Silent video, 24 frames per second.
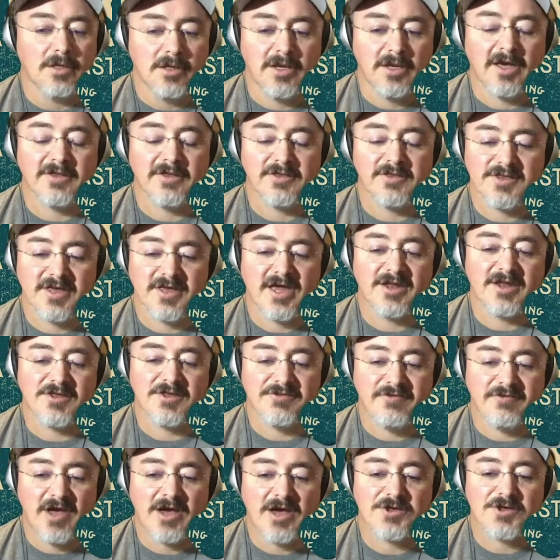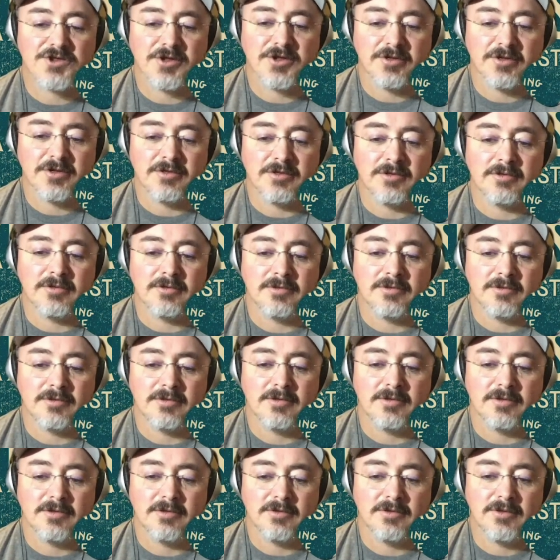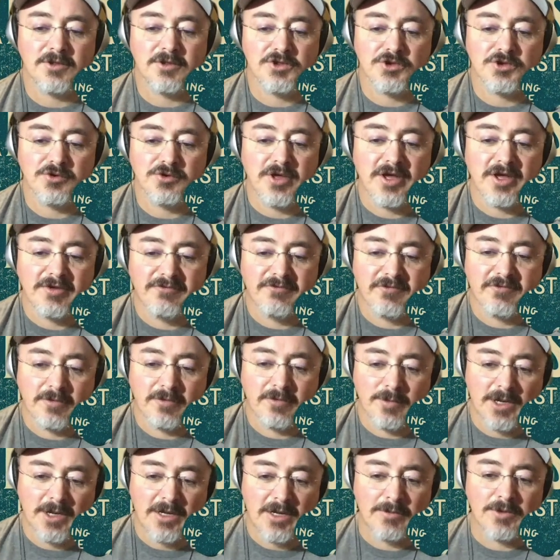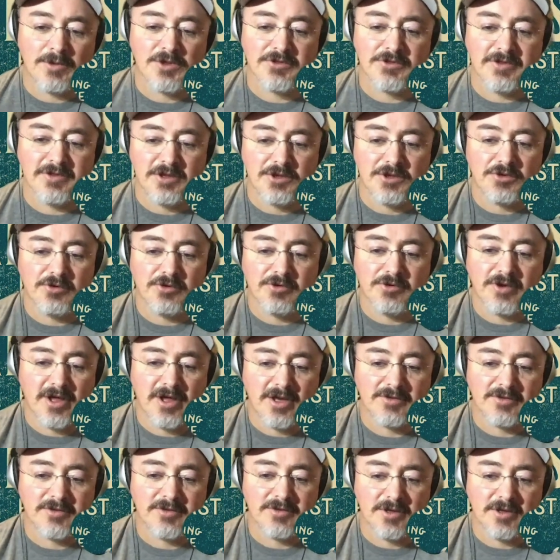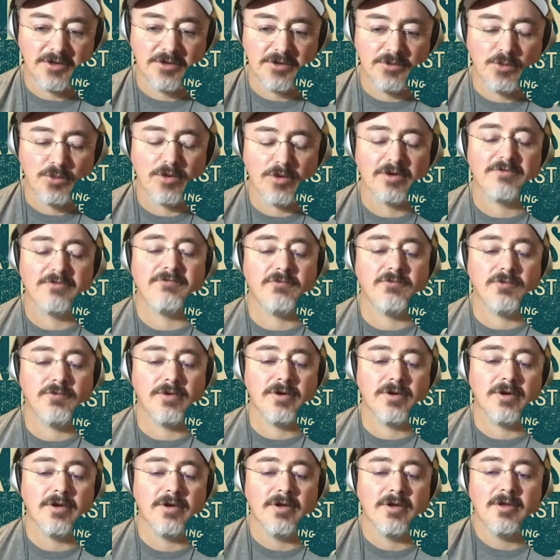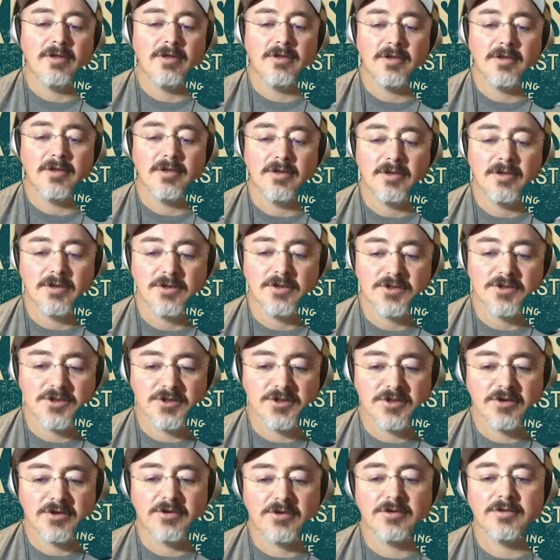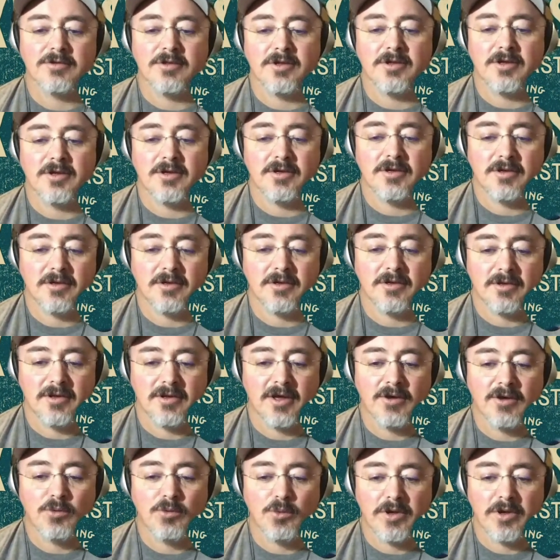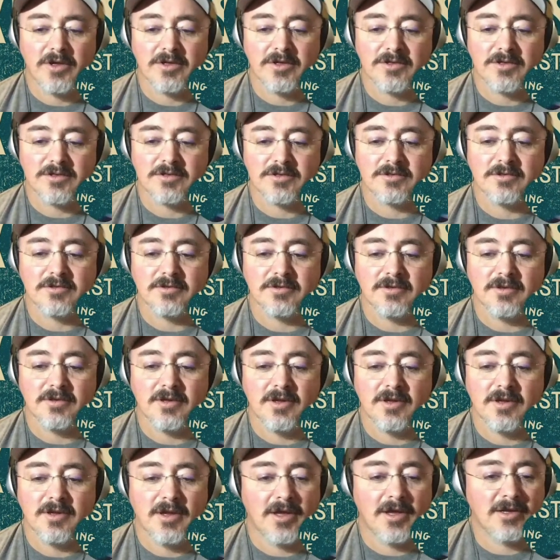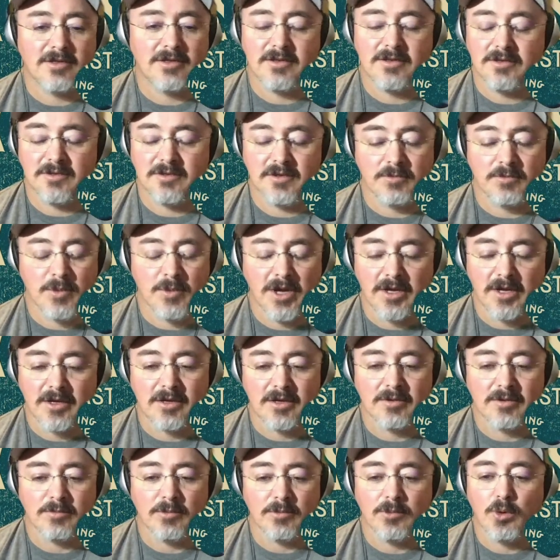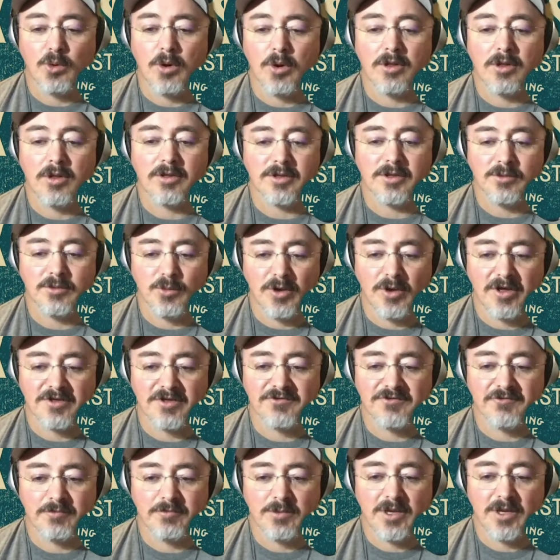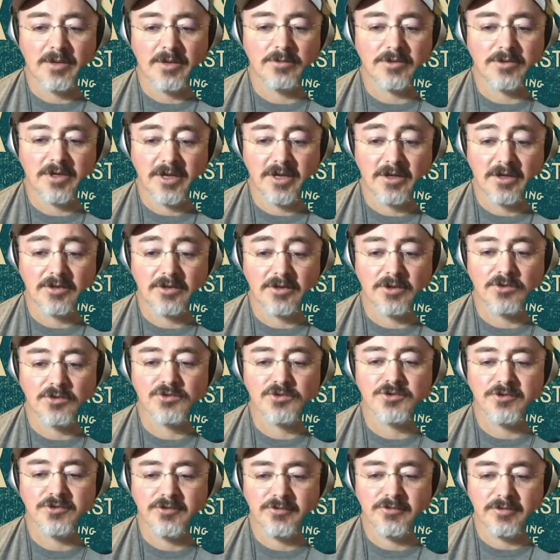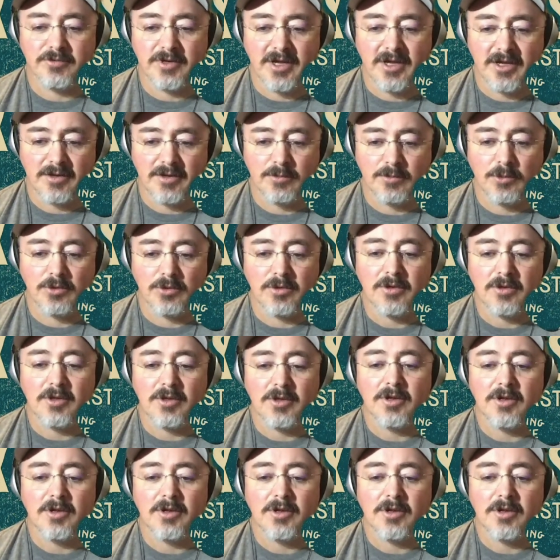Yeah, the satisfaction that you get from an image that you created, that you worked for, certainly outweighs anything that might come quality-wise from being able to get closer to an animal.